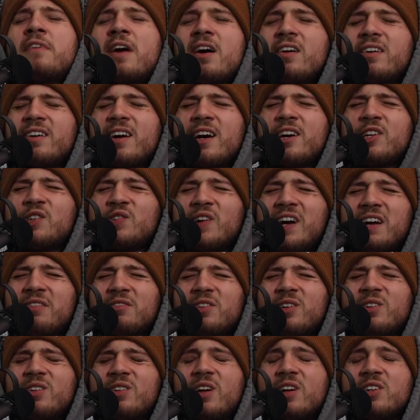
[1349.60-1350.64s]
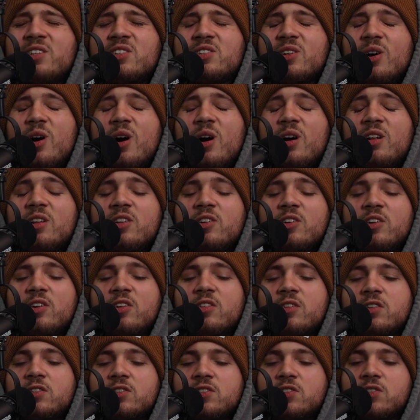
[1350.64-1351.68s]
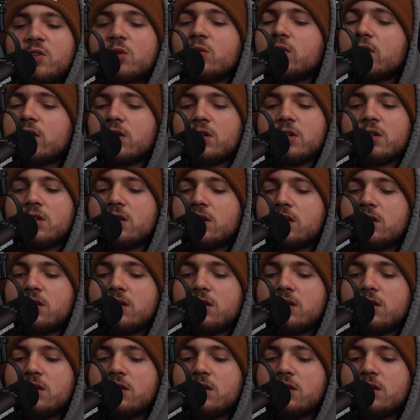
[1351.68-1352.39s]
at Valley High Drive-In, $1, and they're so good.